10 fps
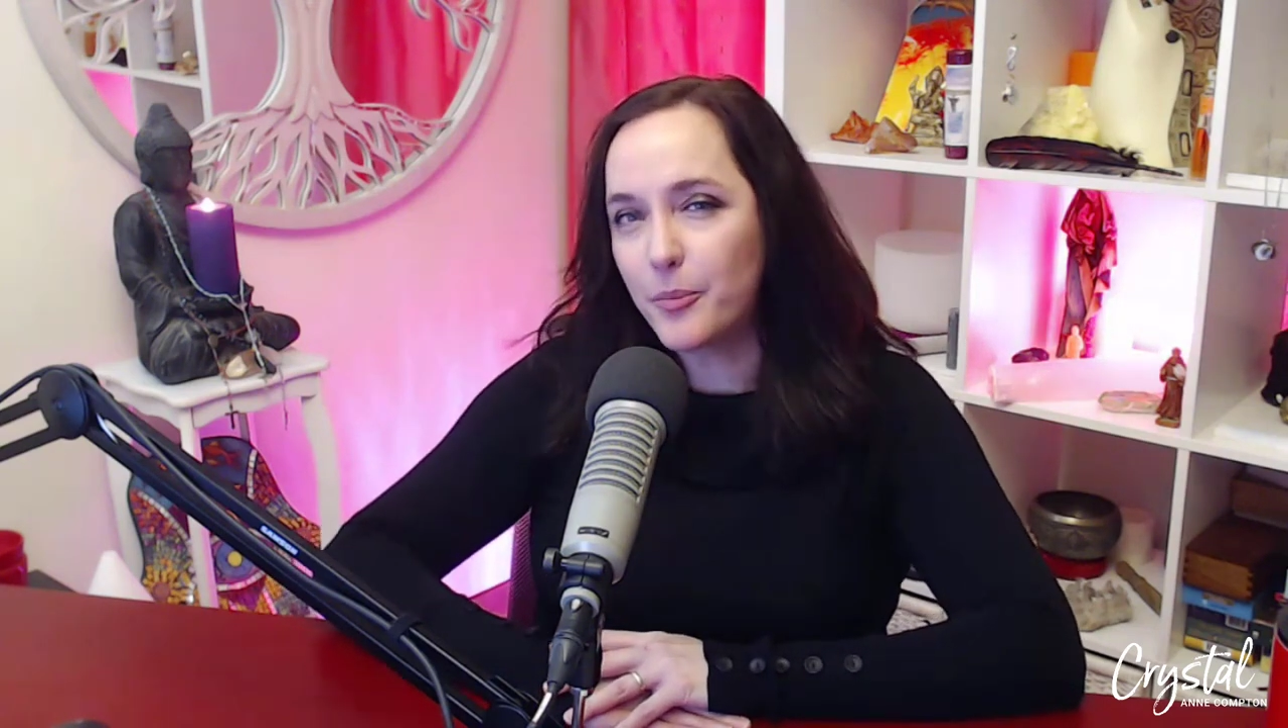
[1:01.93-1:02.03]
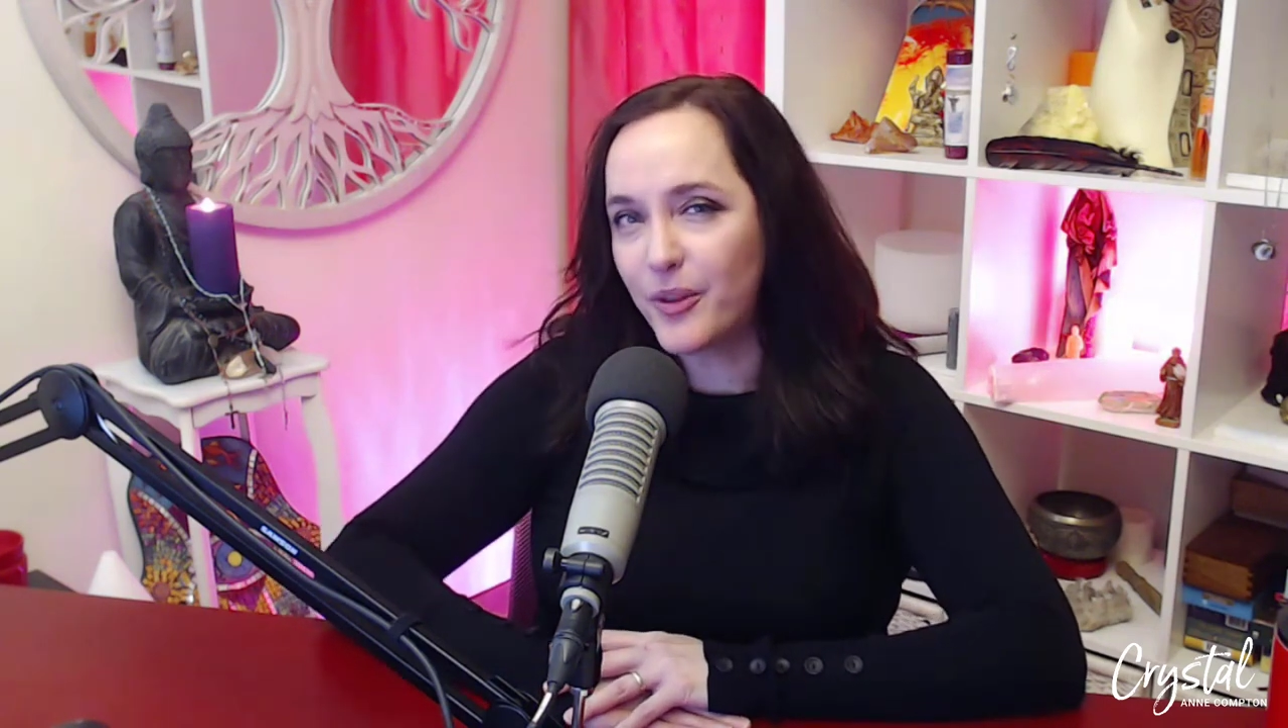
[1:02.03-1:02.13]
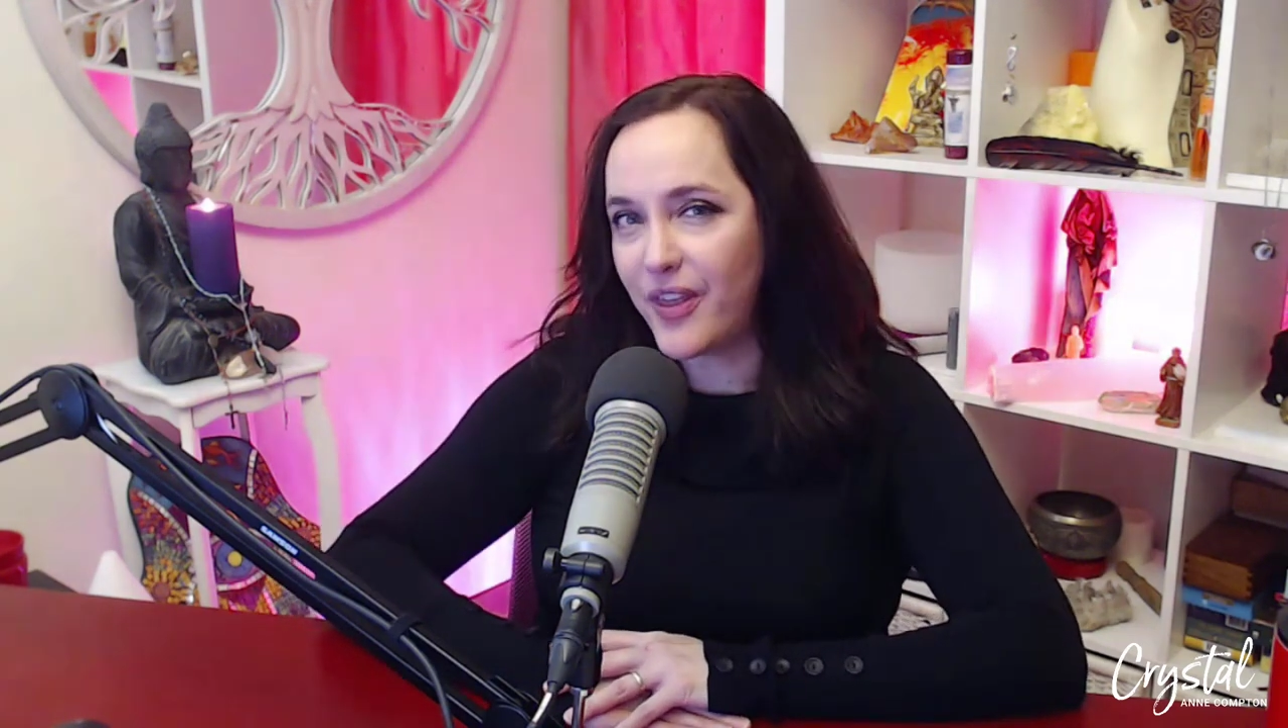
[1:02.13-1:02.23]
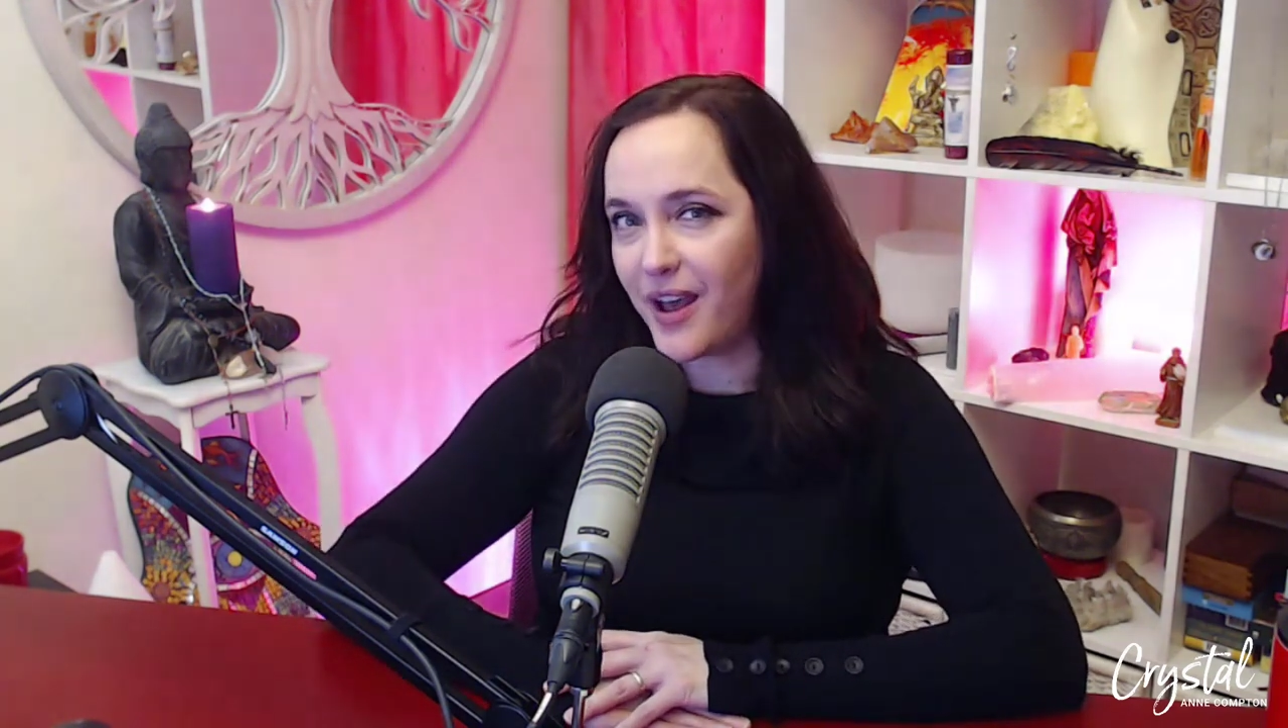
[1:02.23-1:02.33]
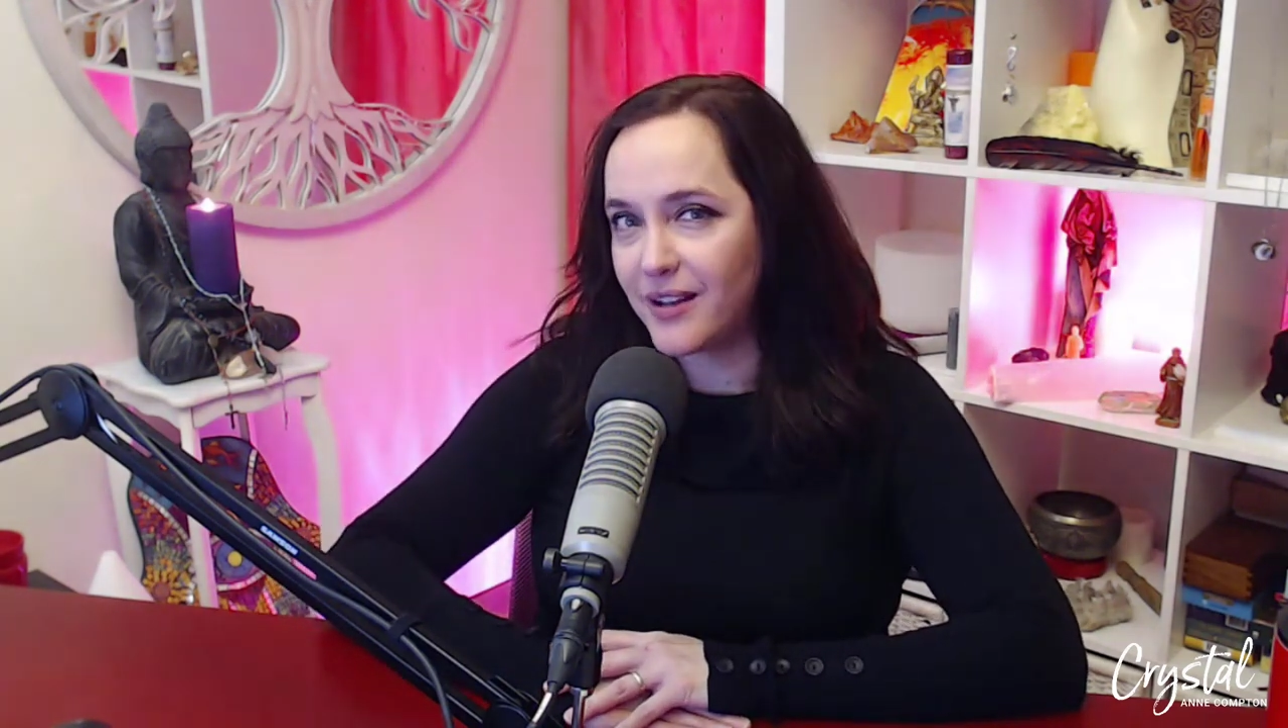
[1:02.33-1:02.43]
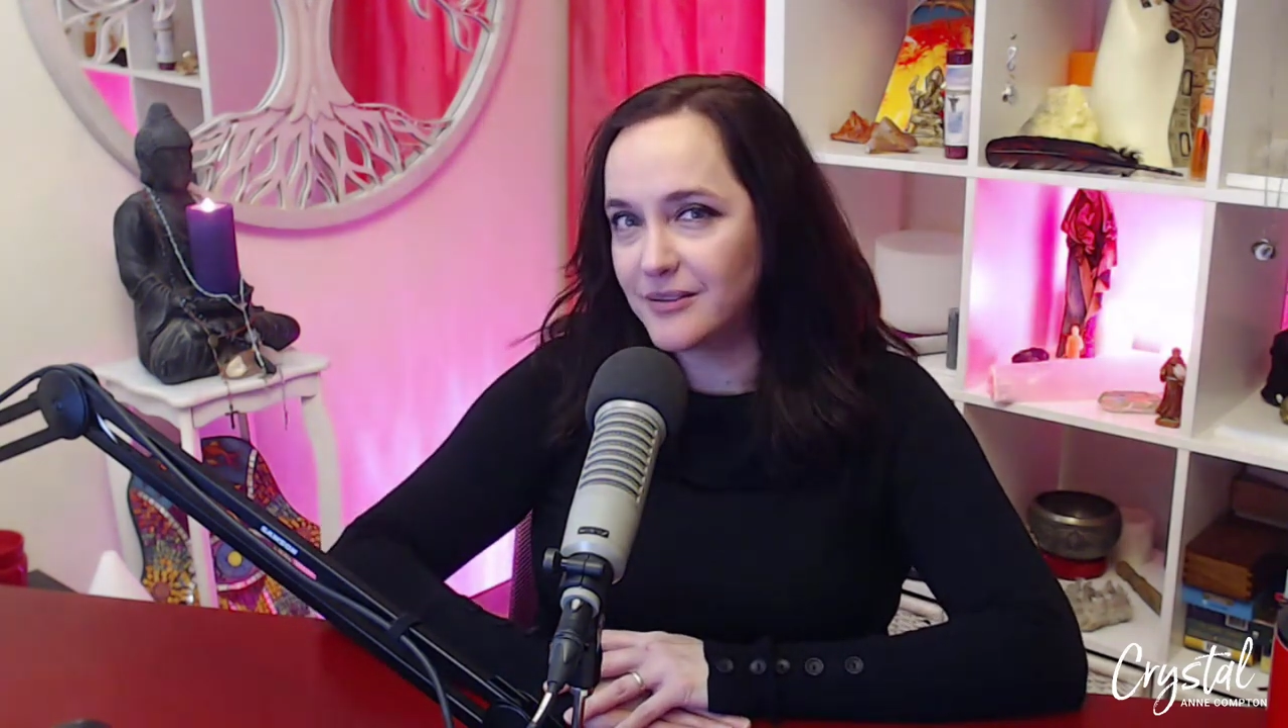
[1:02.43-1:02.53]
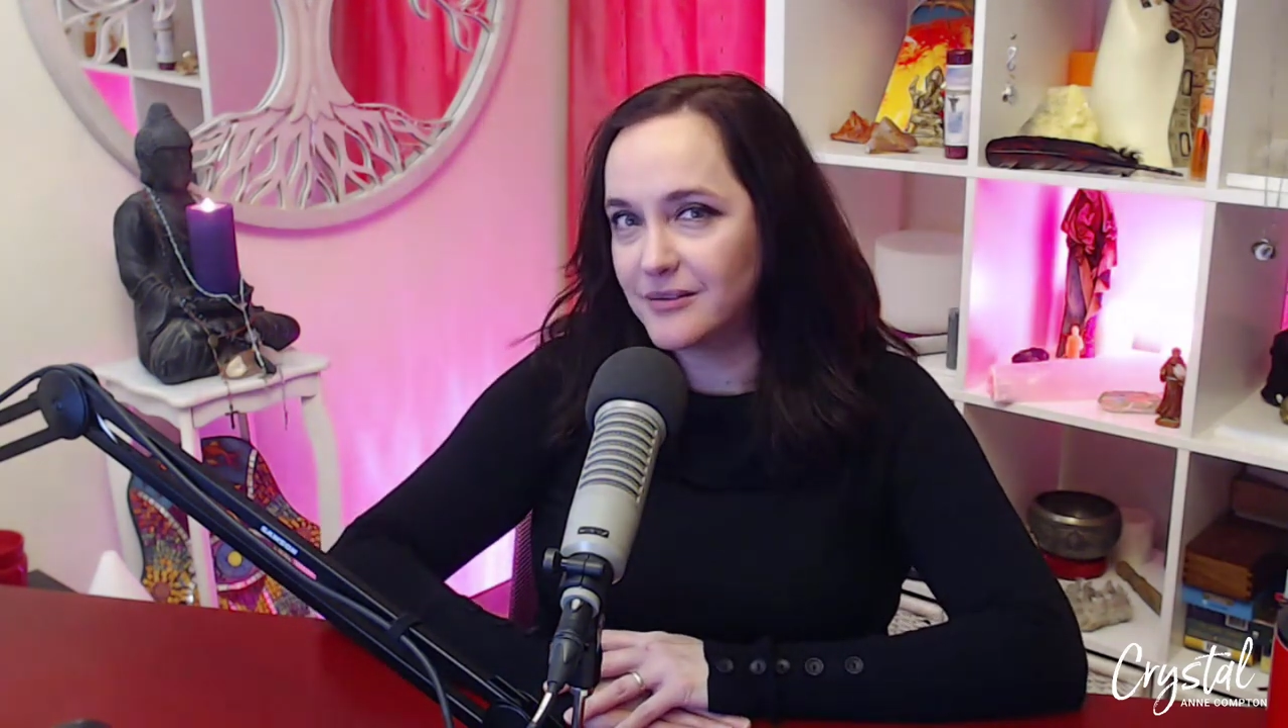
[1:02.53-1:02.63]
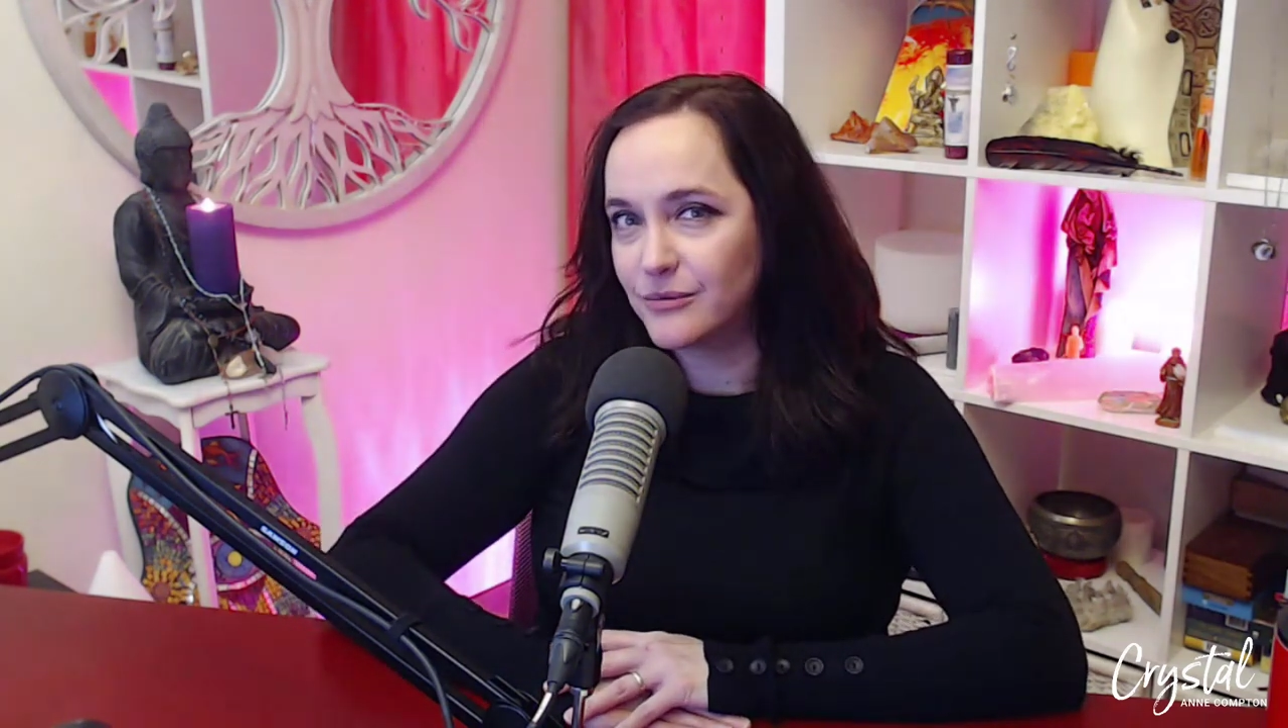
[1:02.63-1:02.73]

up with that?